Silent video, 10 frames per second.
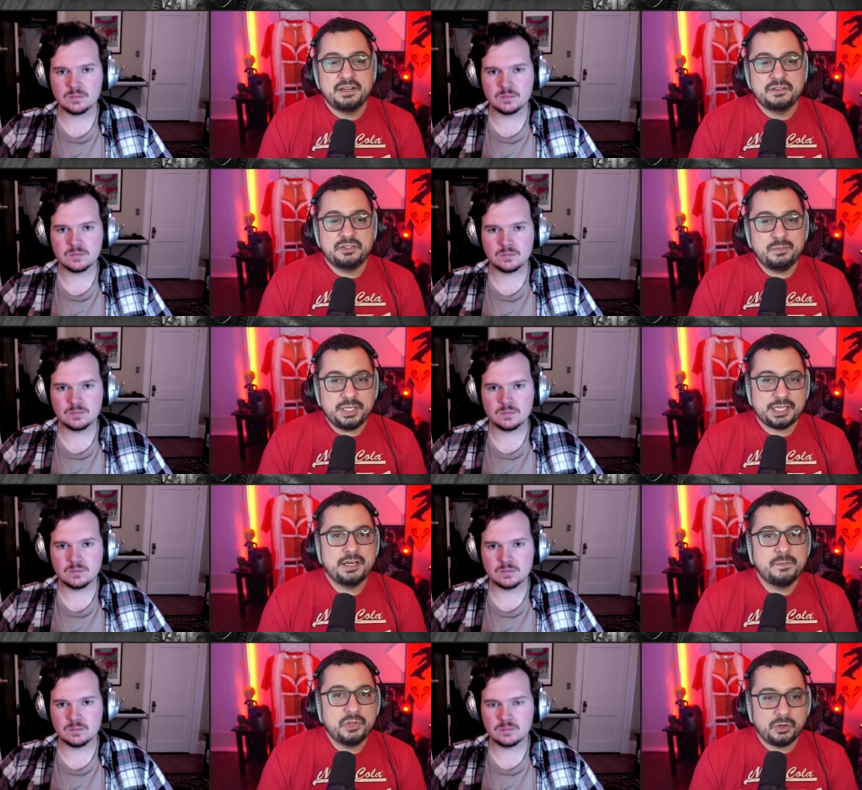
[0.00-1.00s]
Speaker 1: to
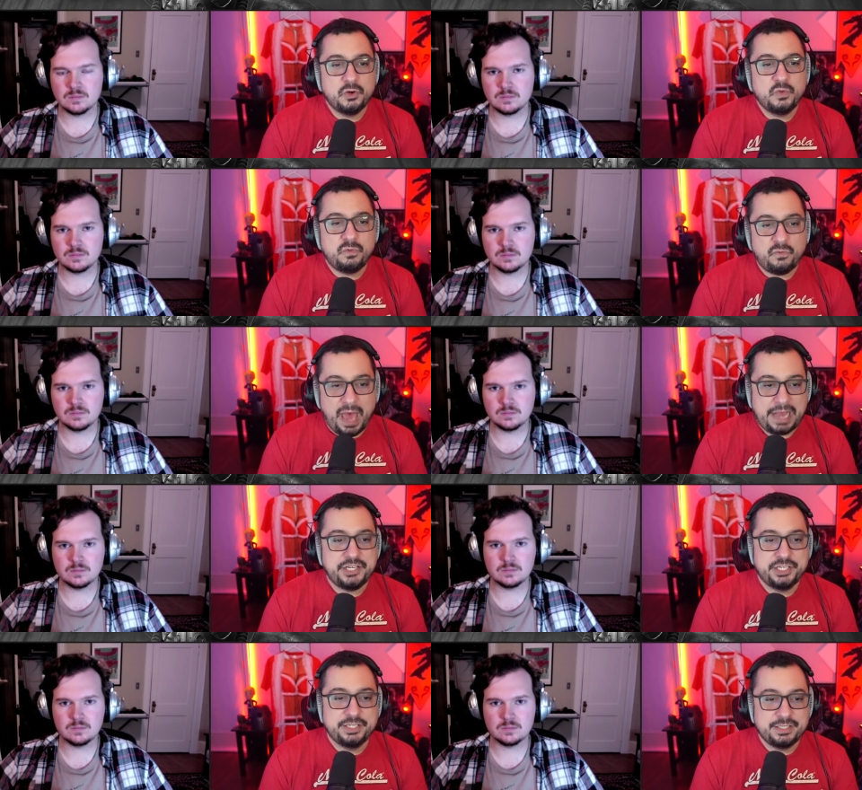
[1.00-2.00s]
become their own
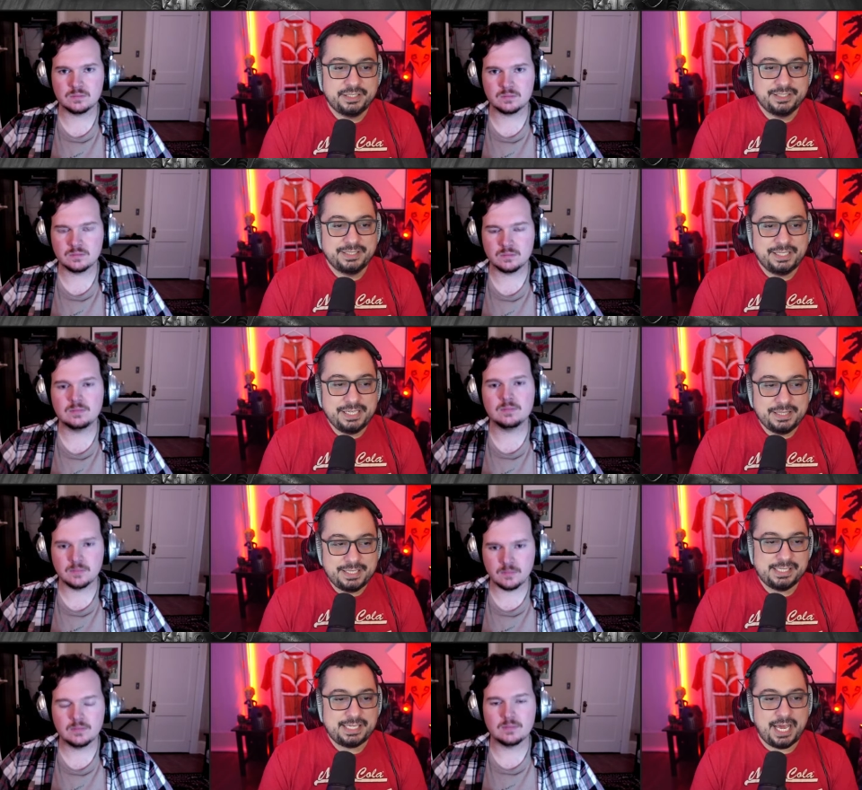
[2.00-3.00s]
faction in
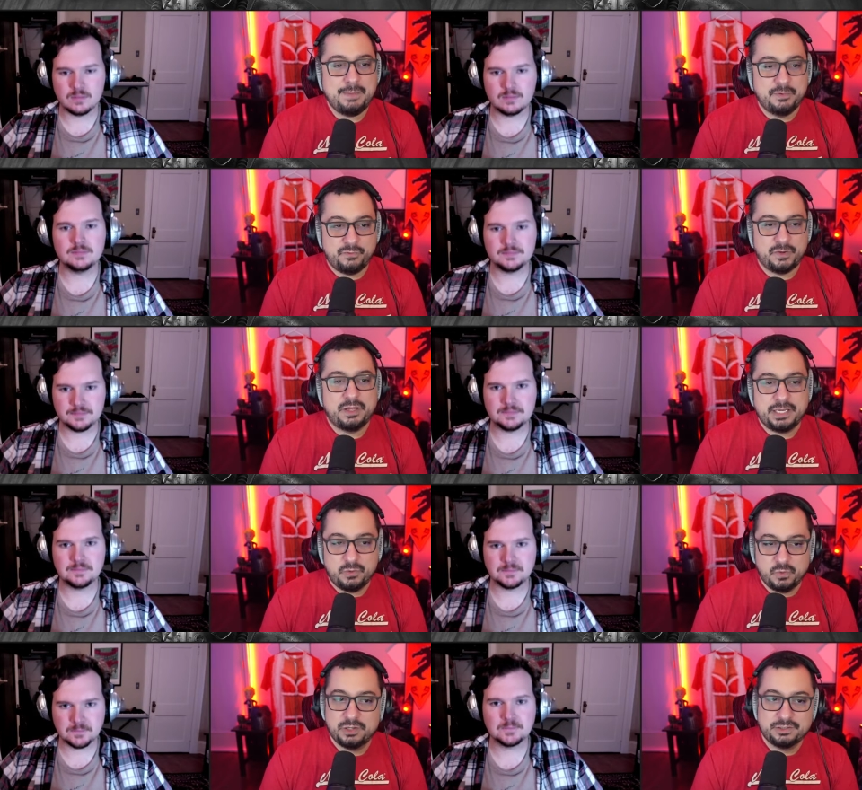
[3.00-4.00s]
this type of Fallout
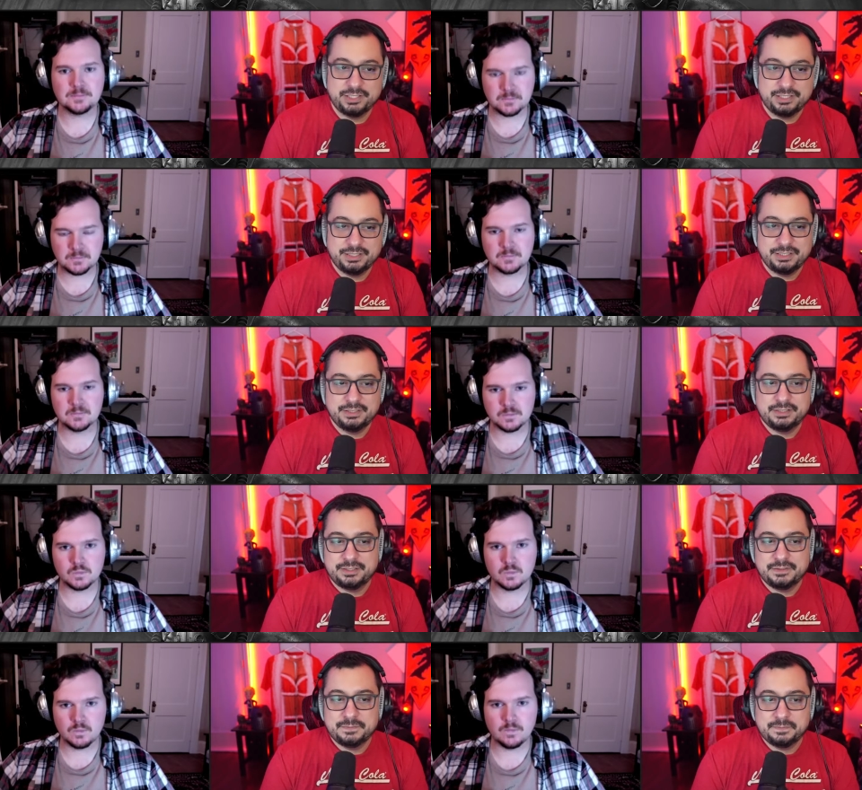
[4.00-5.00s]
world?
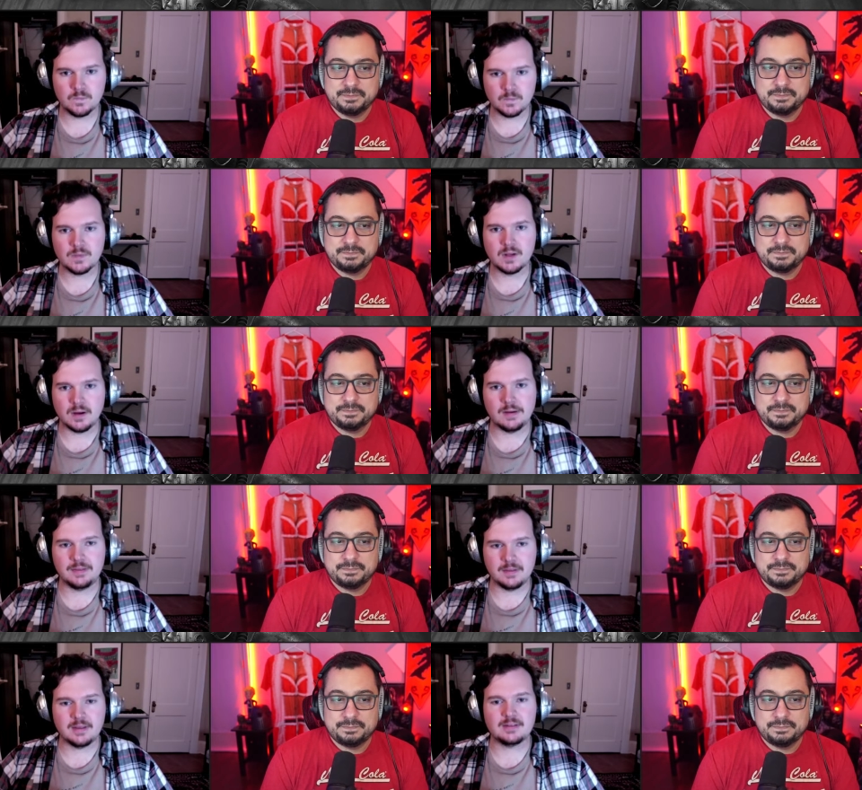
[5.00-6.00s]
Speaker 2: I
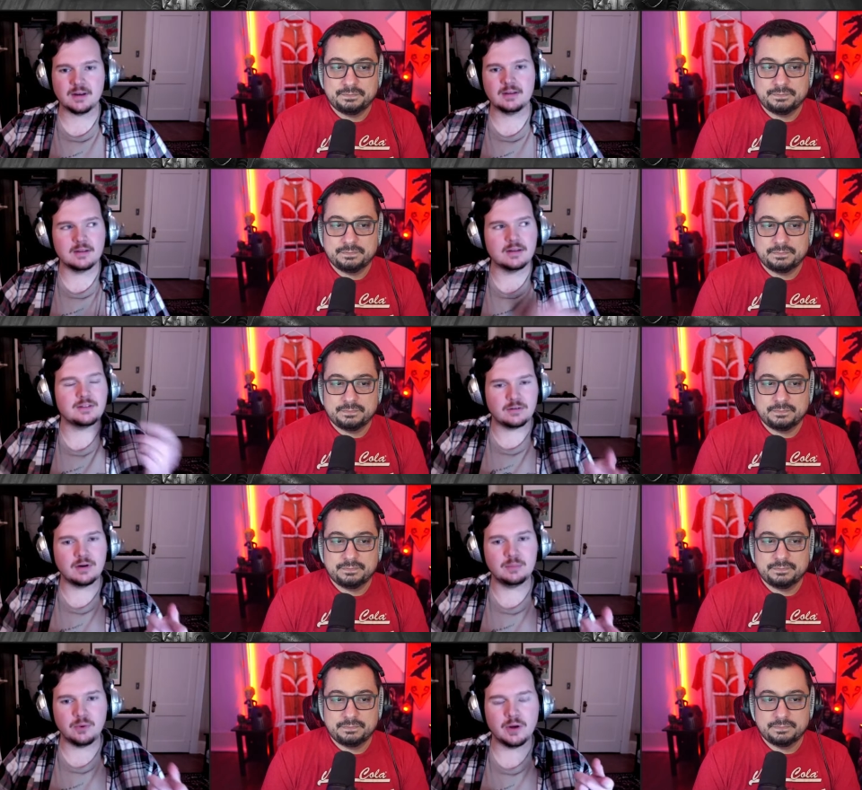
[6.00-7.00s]
think that's I think that's a
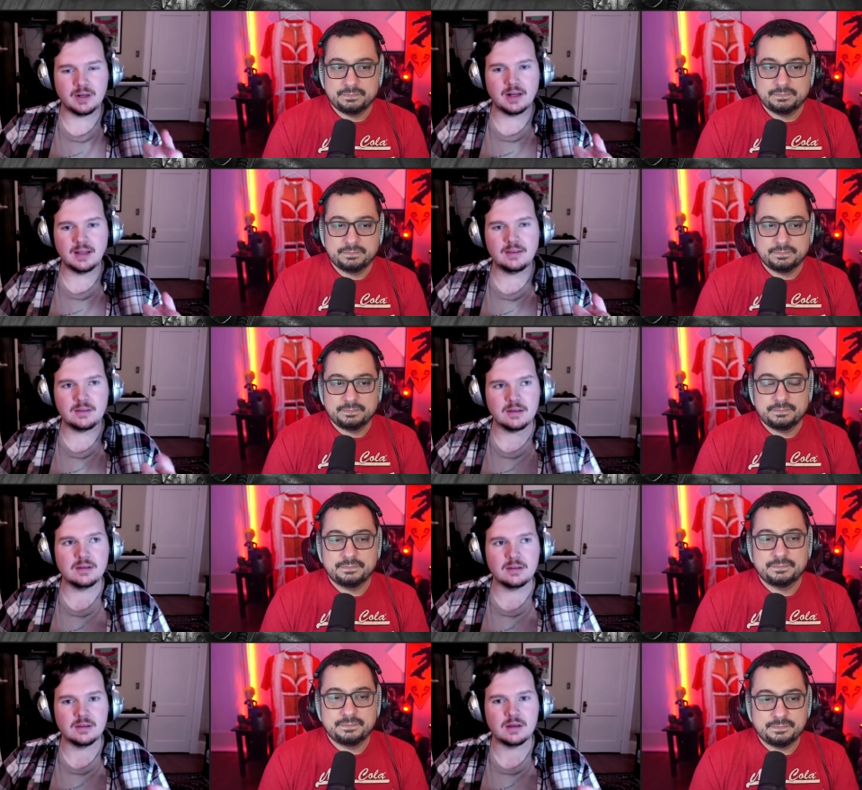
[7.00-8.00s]
great point, and I
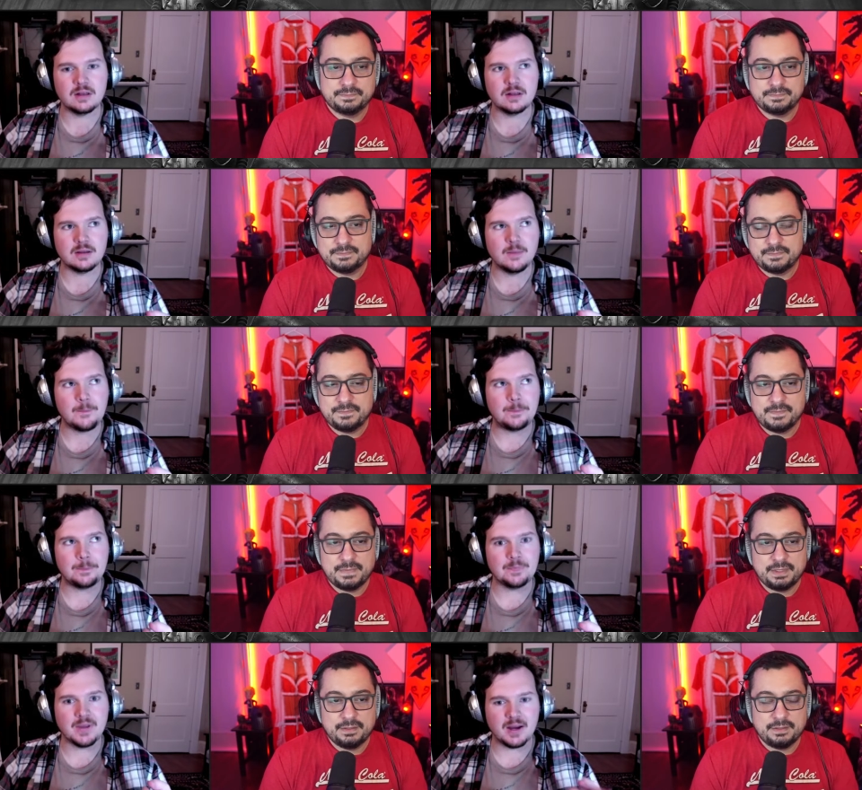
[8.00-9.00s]
think that
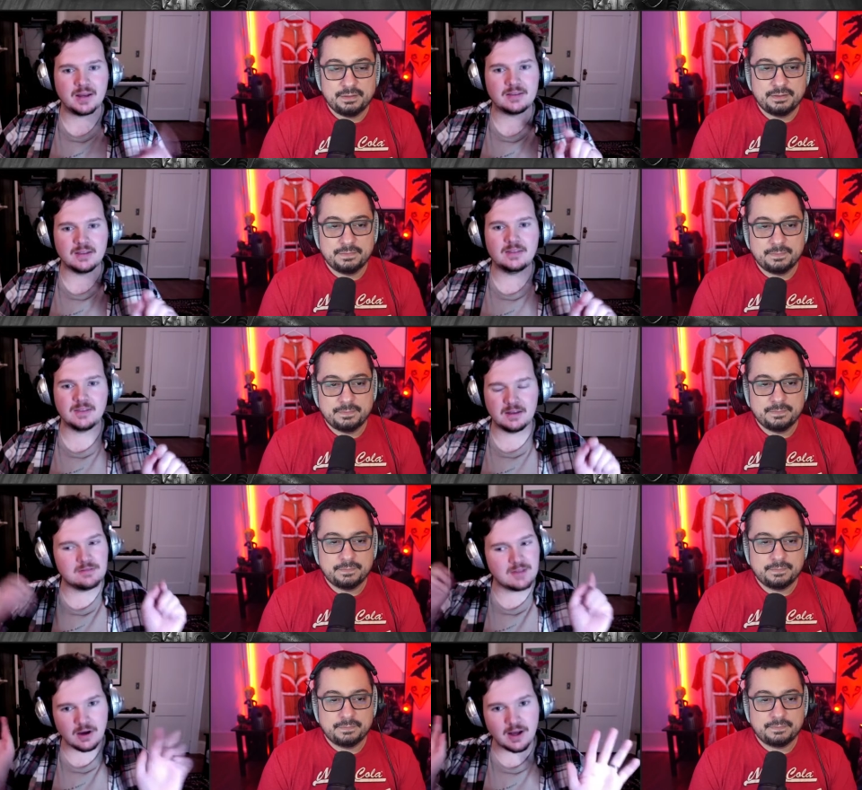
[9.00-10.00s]
I think that
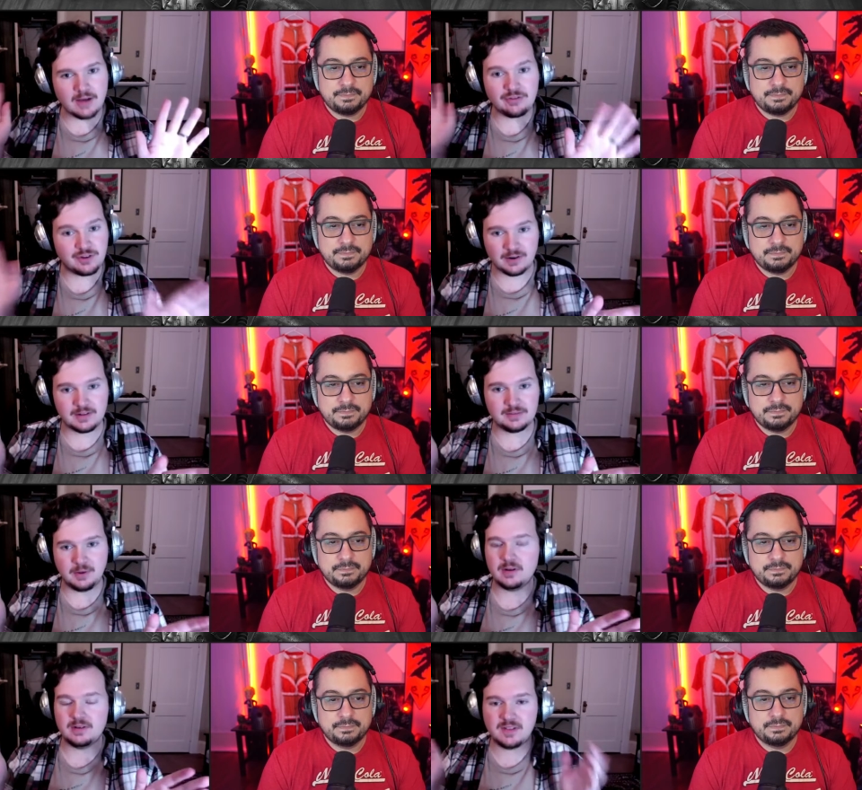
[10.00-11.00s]
they all have shared
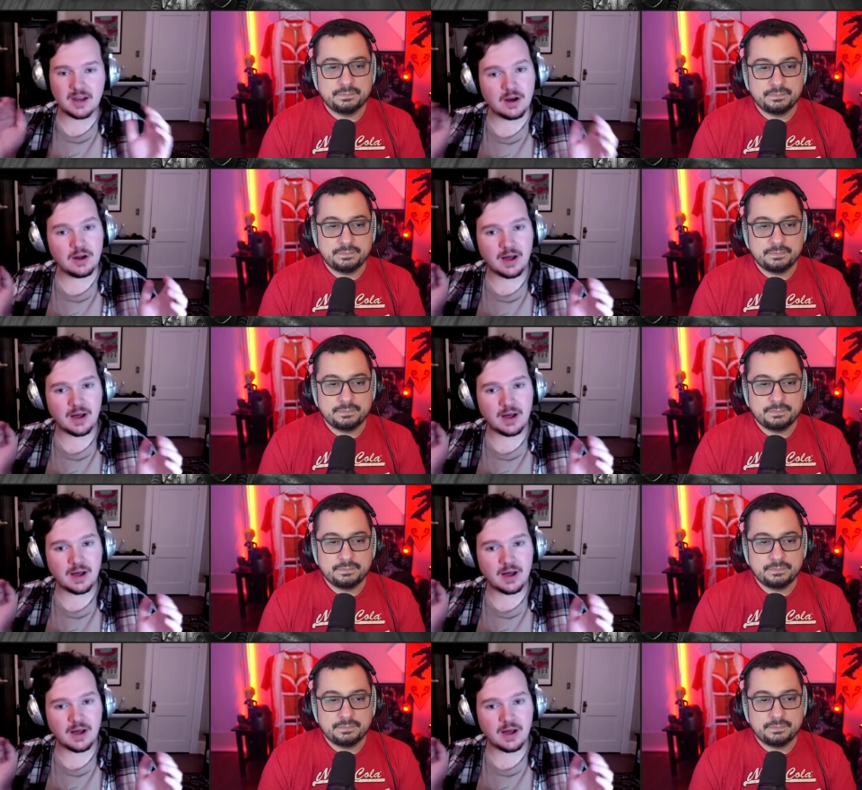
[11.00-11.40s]
experience. They all